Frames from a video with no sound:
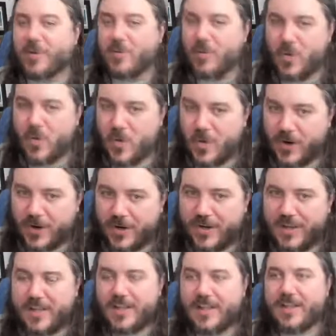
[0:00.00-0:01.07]
a war,
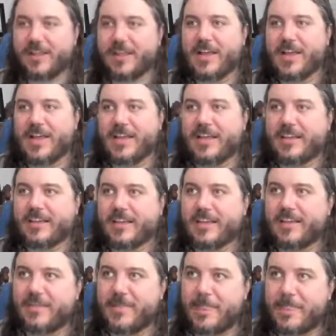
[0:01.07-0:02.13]
like
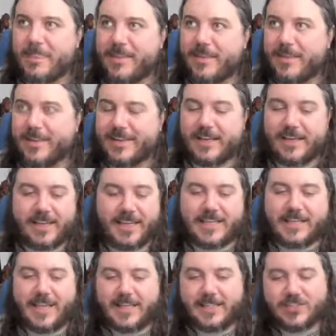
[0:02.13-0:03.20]

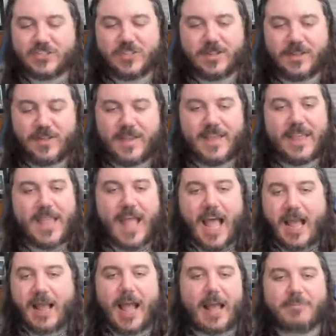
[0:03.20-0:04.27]

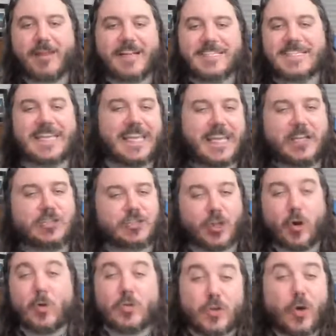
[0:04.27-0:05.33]
I'm not saying
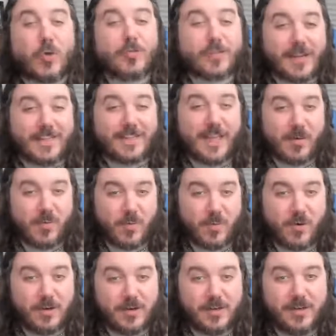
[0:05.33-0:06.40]
don't go fight that
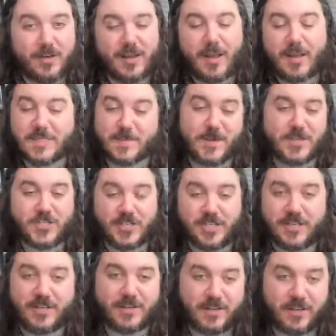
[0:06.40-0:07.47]
war,
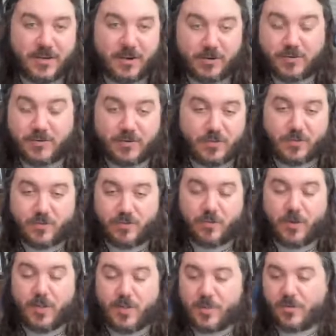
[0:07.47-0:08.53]
especially, you know, because this was
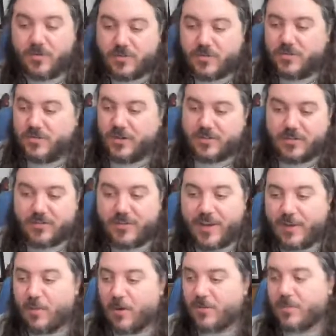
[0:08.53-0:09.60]
one of the most
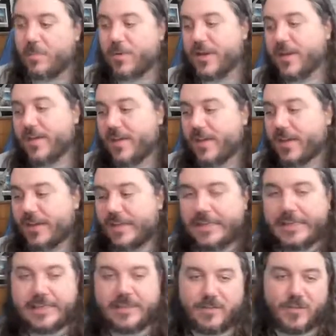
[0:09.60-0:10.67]
justified ones. But
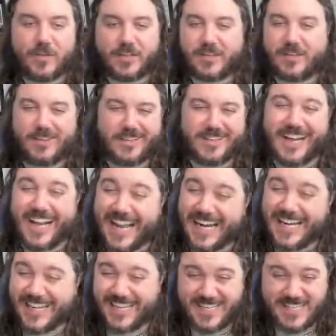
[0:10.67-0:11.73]
you
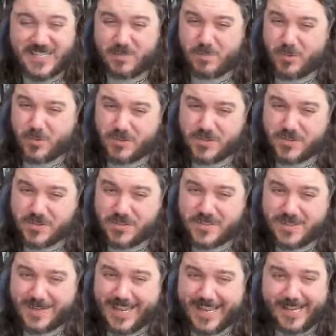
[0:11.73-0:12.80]
kind of need some bruisers.